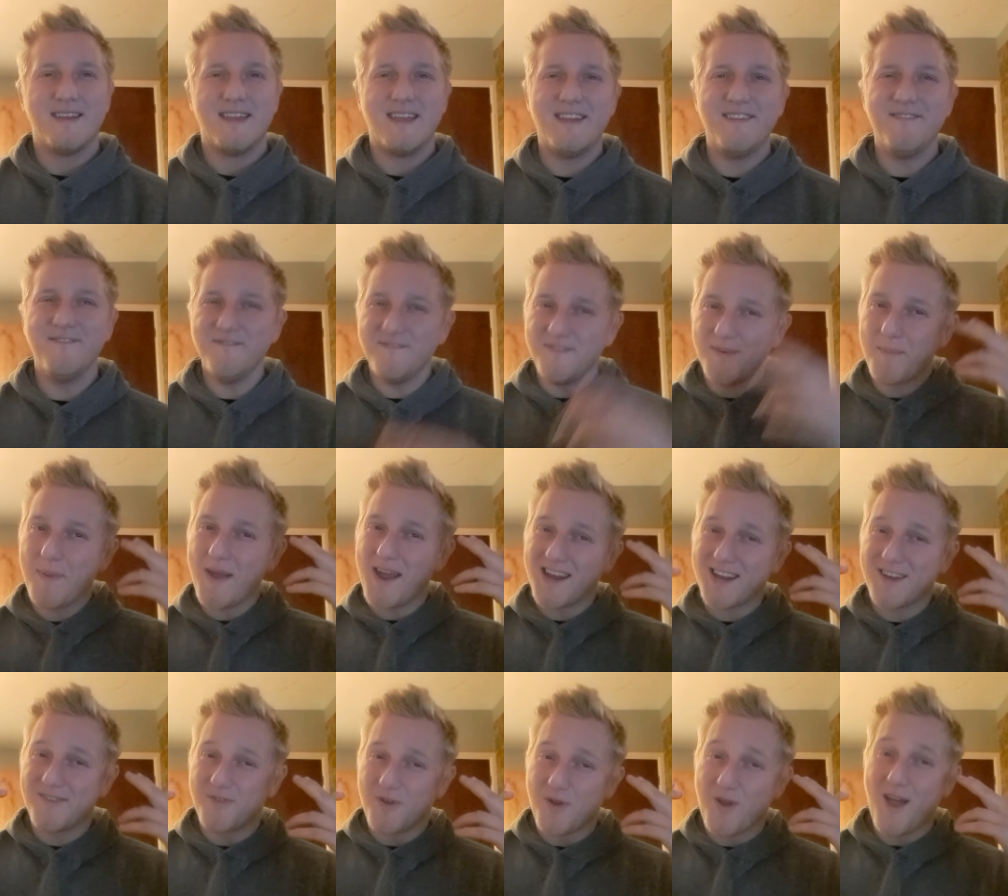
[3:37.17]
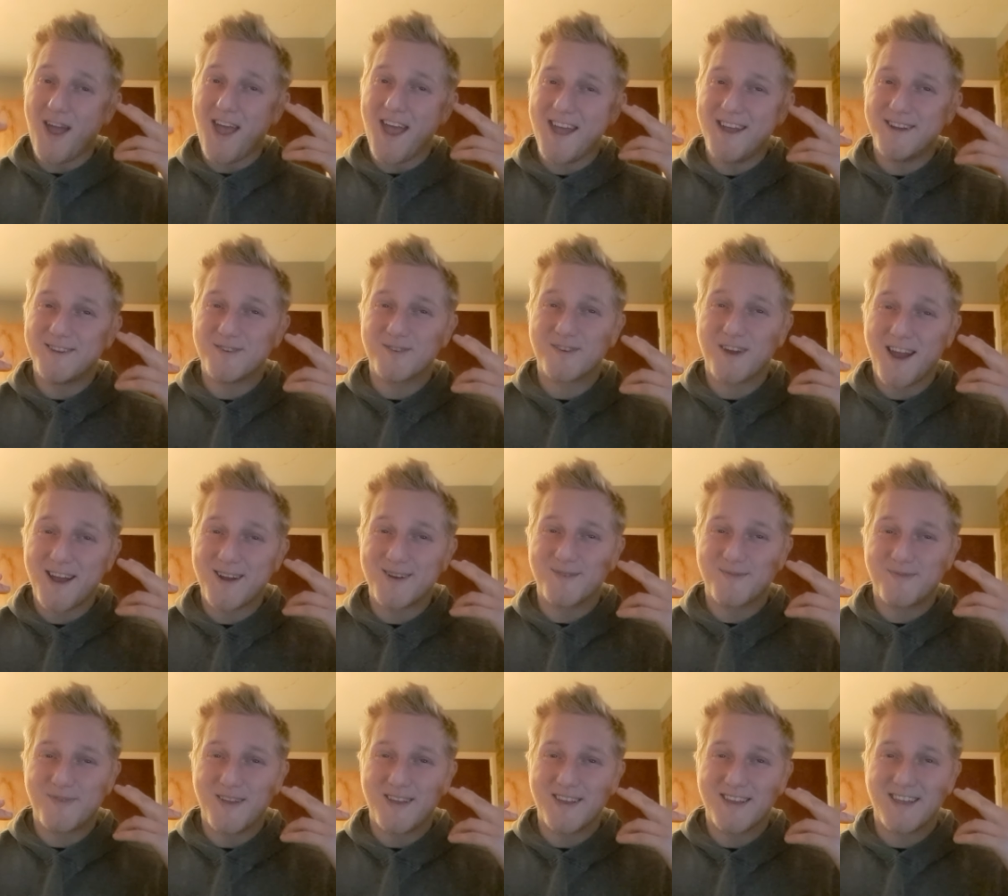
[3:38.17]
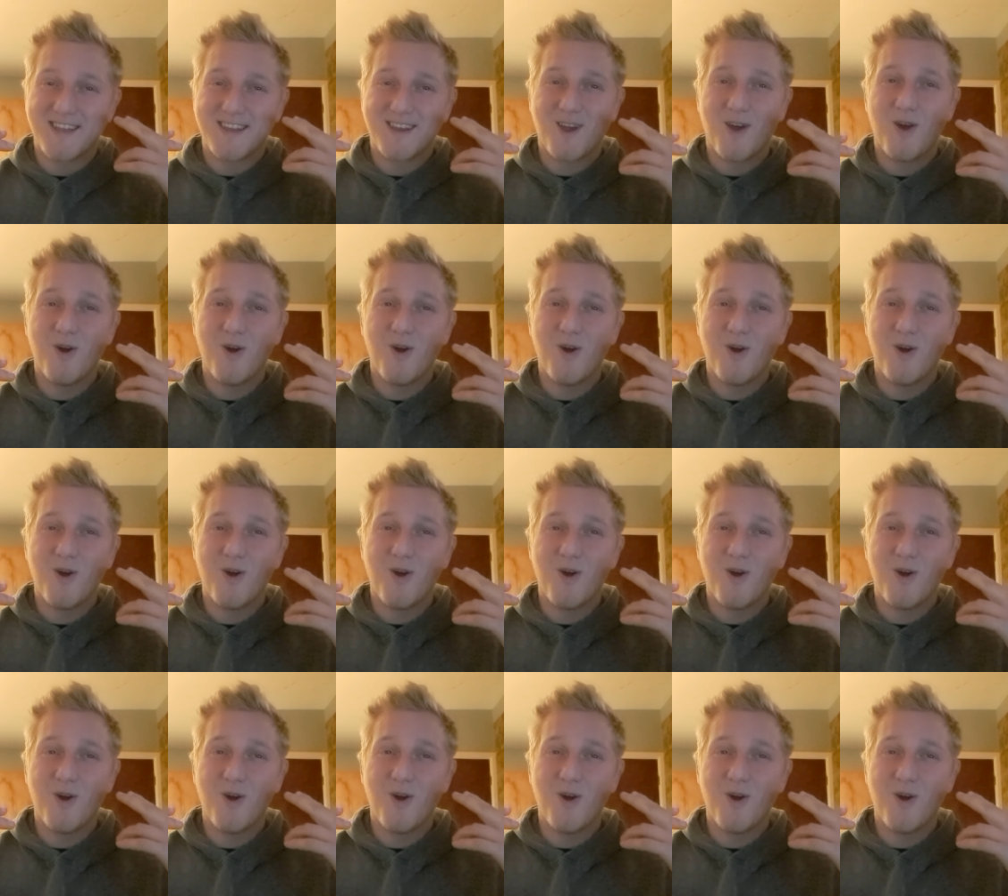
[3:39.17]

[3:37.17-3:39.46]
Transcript: in the back of your head, you're kind of thinking,